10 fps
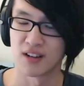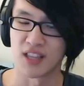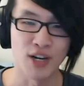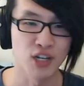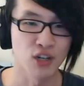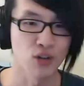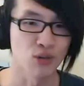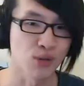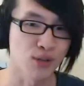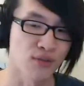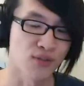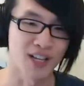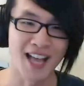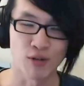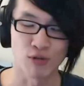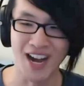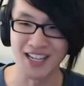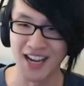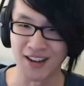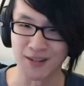the original Surface, where they had to
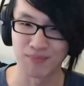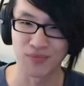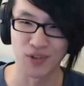write down